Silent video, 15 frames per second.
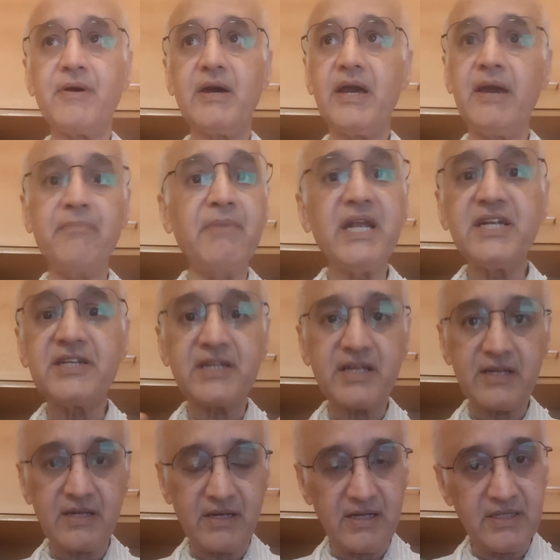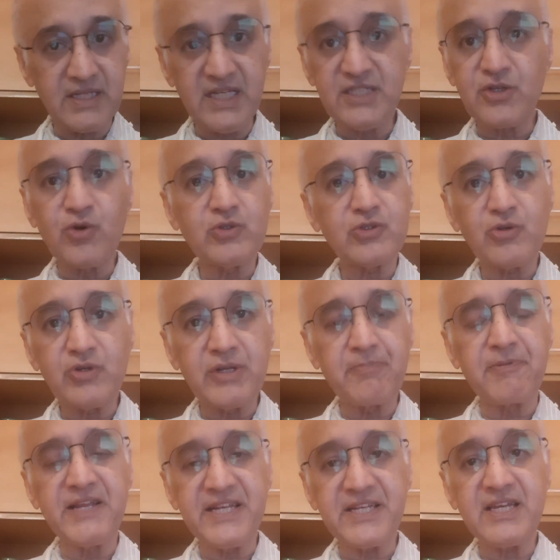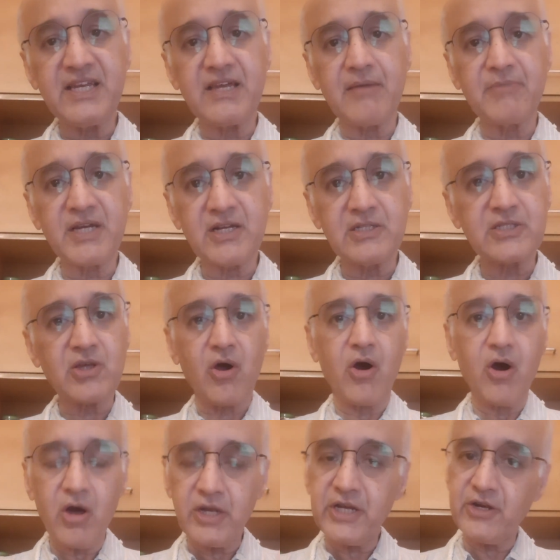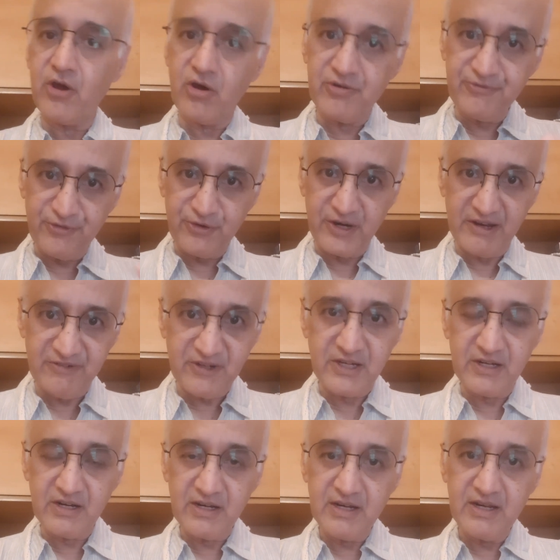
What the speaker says: emit these ozone depleting chemicals on and on forever